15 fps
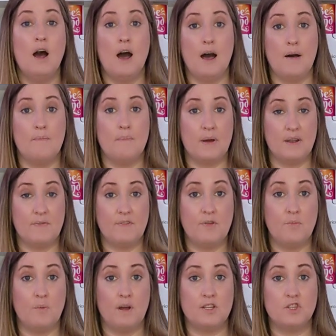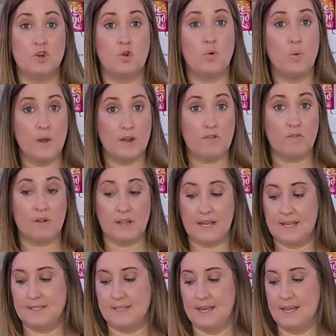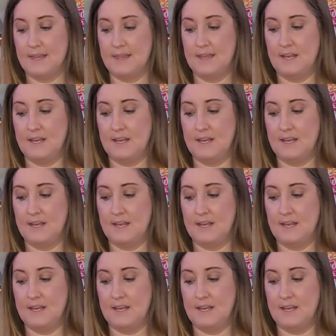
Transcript: Um, but if you want to quick release it,